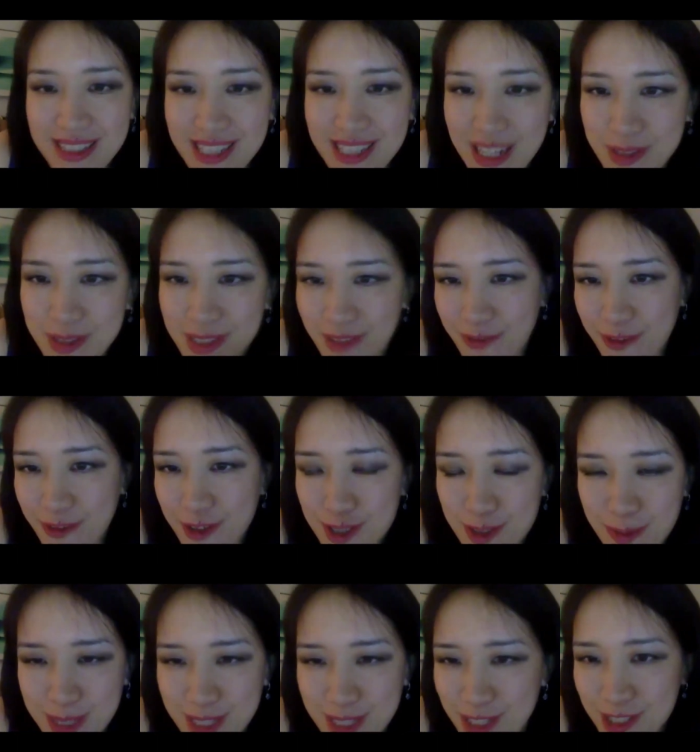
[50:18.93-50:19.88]
because I was the
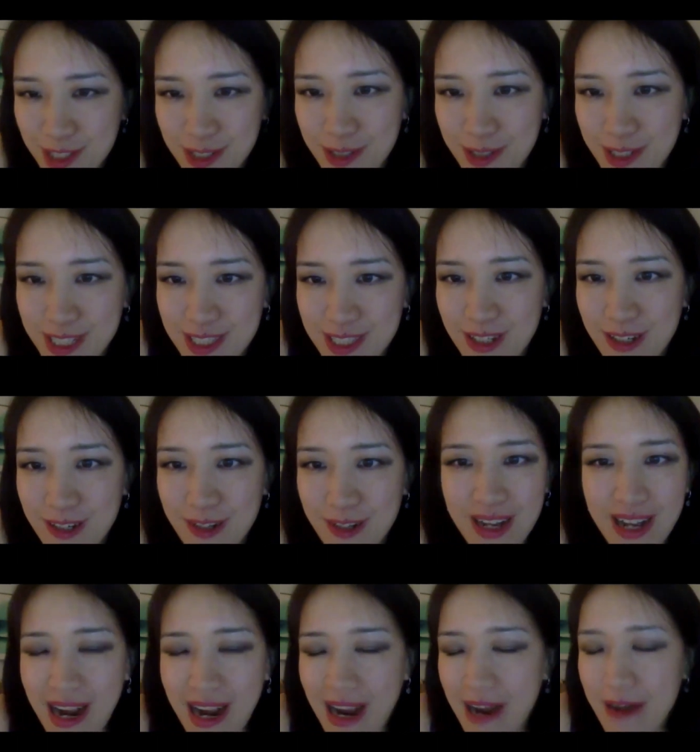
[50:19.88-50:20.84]
first one to do it. So
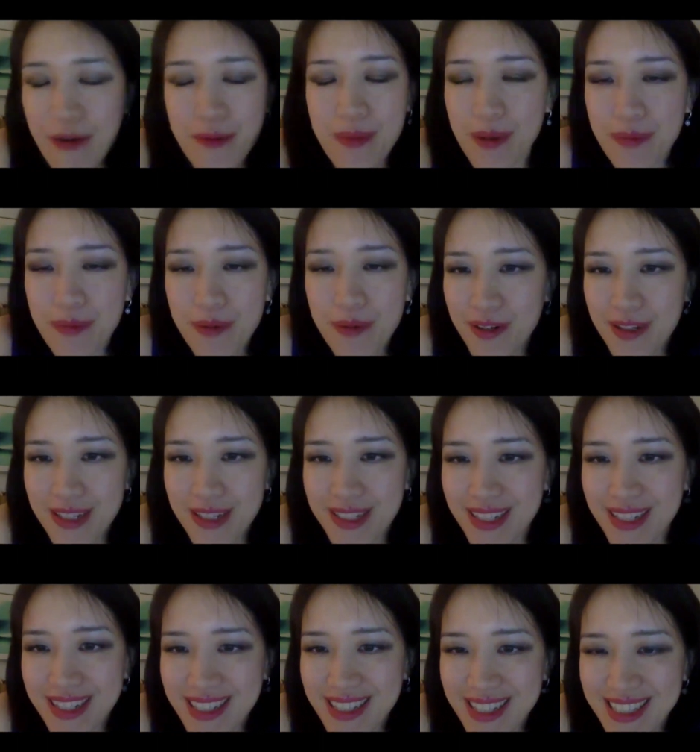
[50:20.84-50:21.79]
yeah, I remember
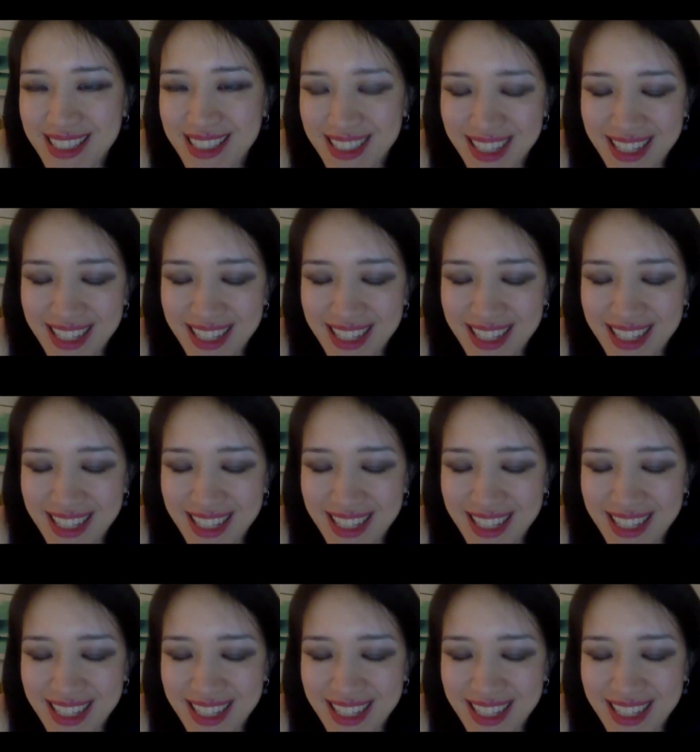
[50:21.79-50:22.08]
it, it's